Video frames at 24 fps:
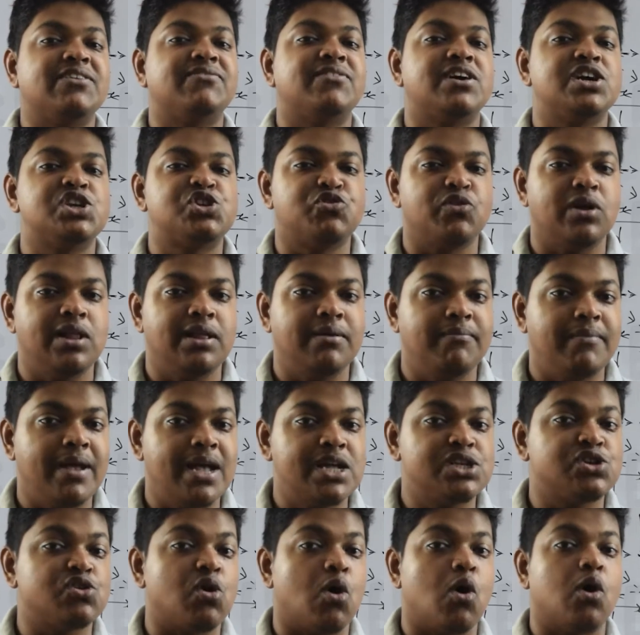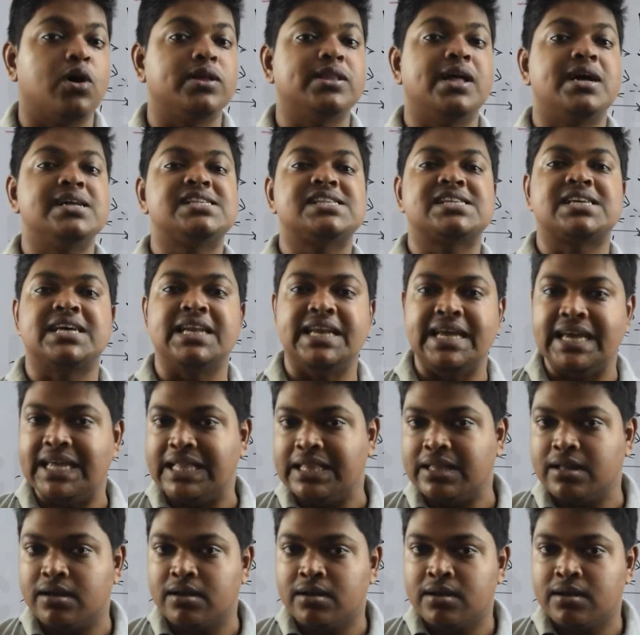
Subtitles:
virtual image on a screen.